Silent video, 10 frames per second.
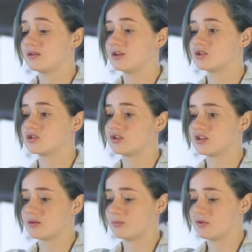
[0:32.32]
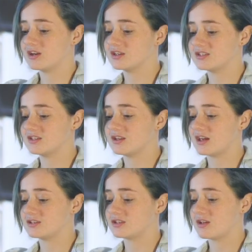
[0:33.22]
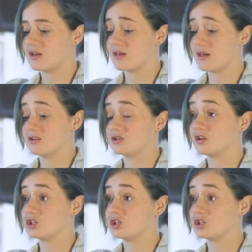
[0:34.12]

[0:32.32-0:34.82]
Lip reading: I just looked at the pregnancy test. I started